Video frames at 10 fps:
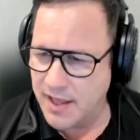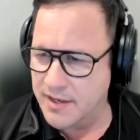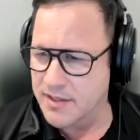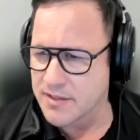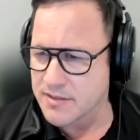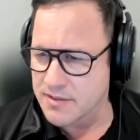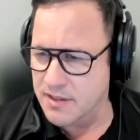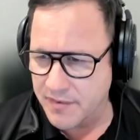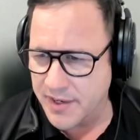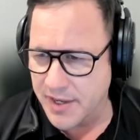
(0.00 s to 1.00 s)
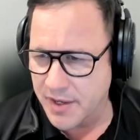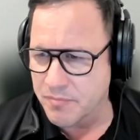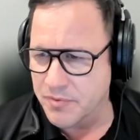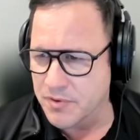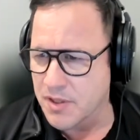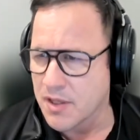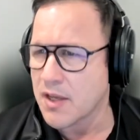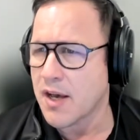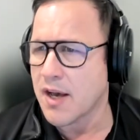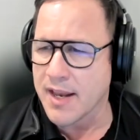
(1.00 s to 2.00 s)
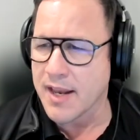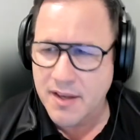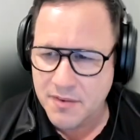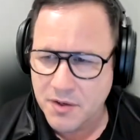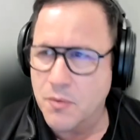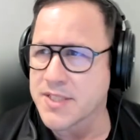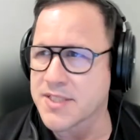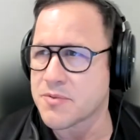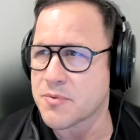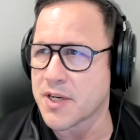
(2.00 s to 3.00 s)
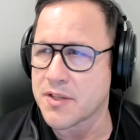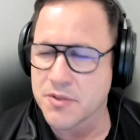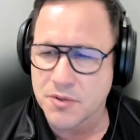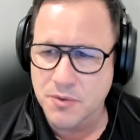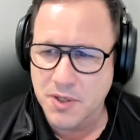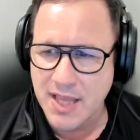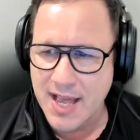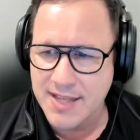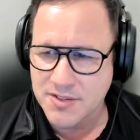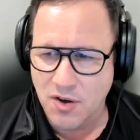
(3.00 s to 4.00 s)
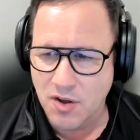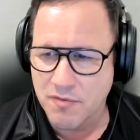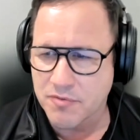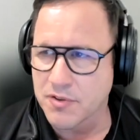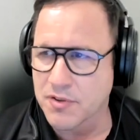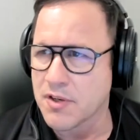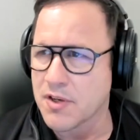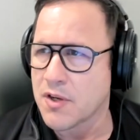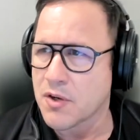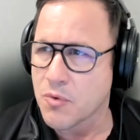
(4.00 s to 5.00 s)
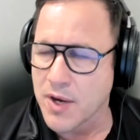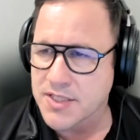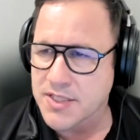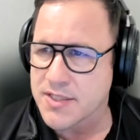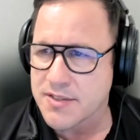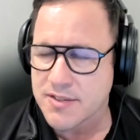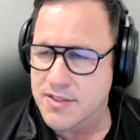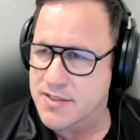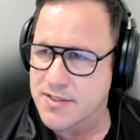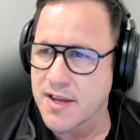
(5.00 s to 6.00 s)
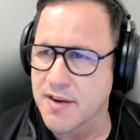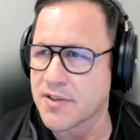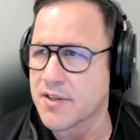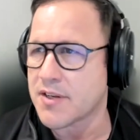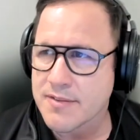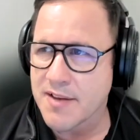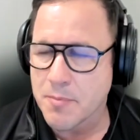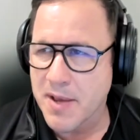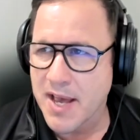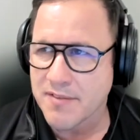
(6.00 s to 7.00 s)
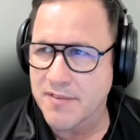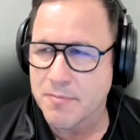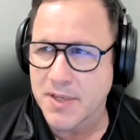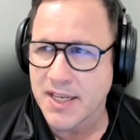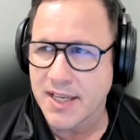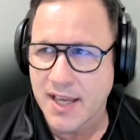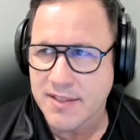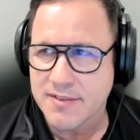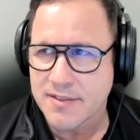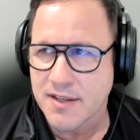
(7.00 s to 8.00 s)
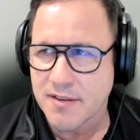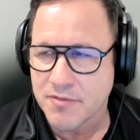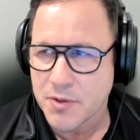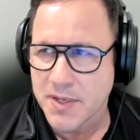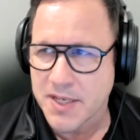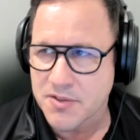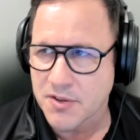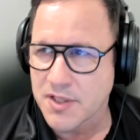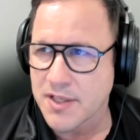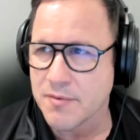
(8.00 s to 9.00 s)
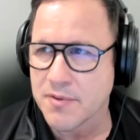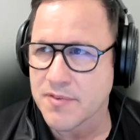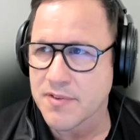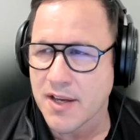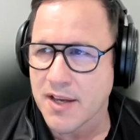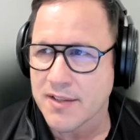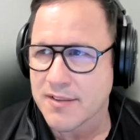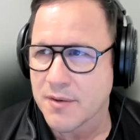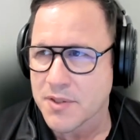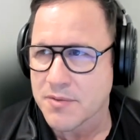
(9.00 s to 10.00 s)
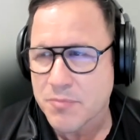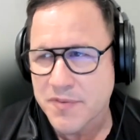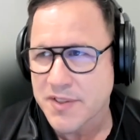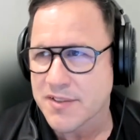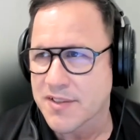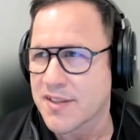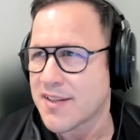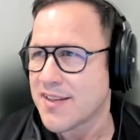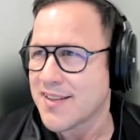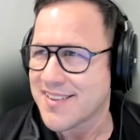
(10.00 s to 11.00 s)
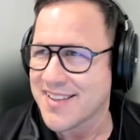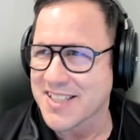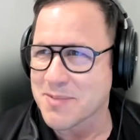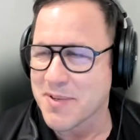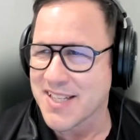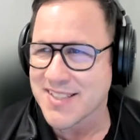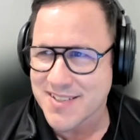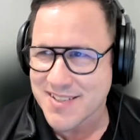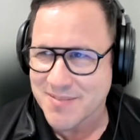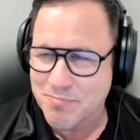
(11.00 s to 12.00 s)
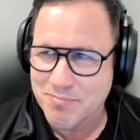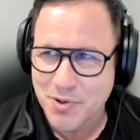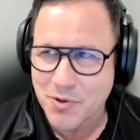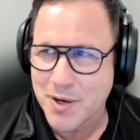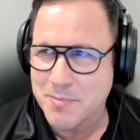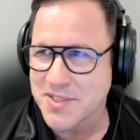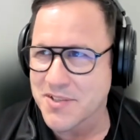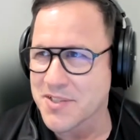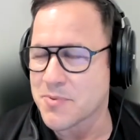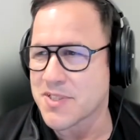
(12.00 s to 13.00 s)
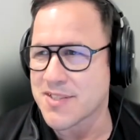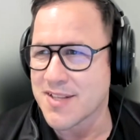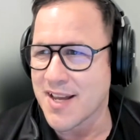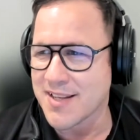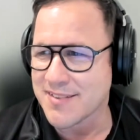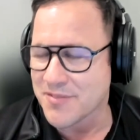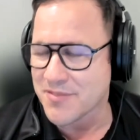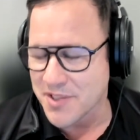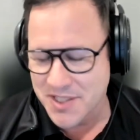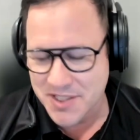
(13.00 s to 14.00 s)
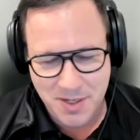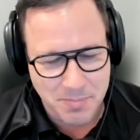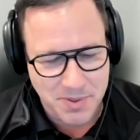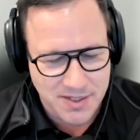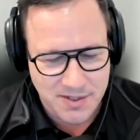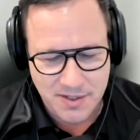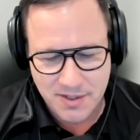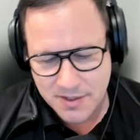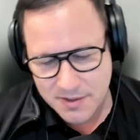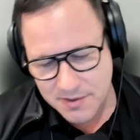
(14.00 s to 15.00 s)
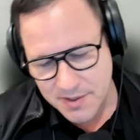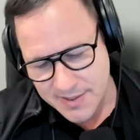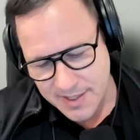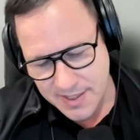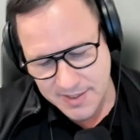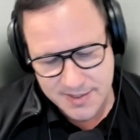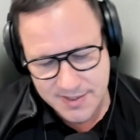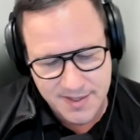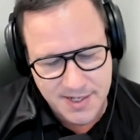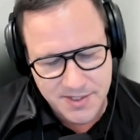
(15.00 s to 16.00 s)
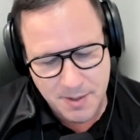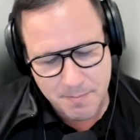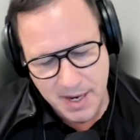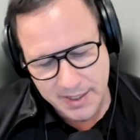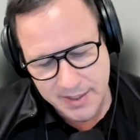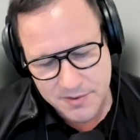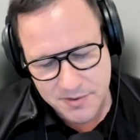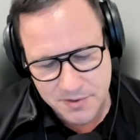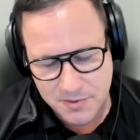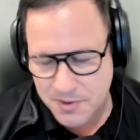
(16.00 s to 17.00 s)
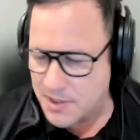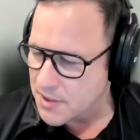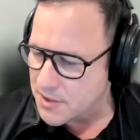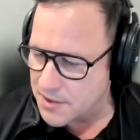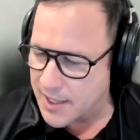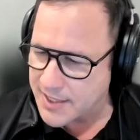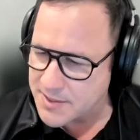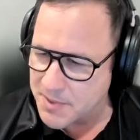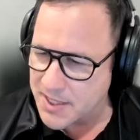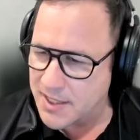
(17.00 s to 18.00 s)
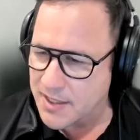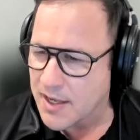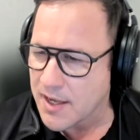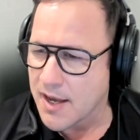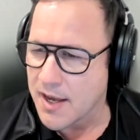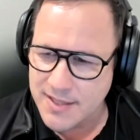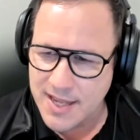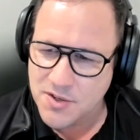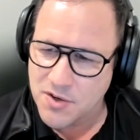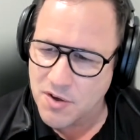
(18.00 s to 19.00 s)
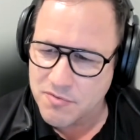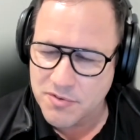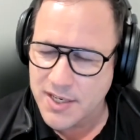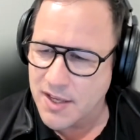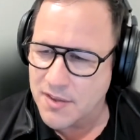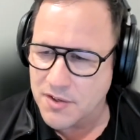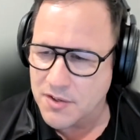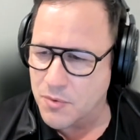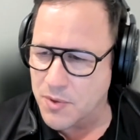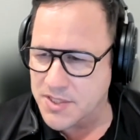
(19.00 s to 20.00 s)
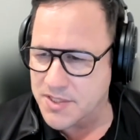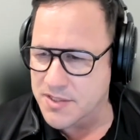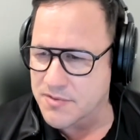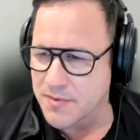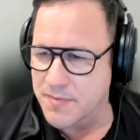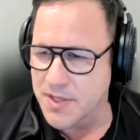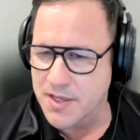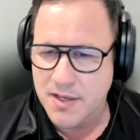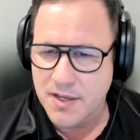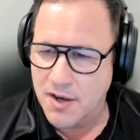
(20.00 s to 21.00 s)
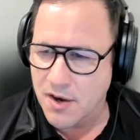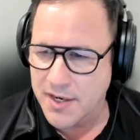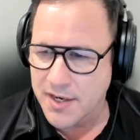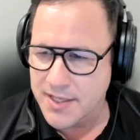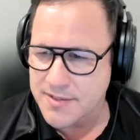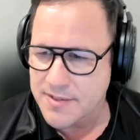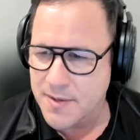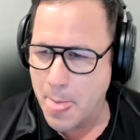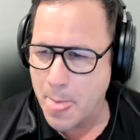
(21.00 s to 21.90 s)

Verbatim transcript: That is very helpful. Any other questions? We're going to do a last call for questions. It's never it's never bad if a meeting ends a few minutes early. We've got we're moving to next meetings. The program series was designed for you to jump in to these sessions and then jump back into your next meeting. Last call for any other questions from the audience.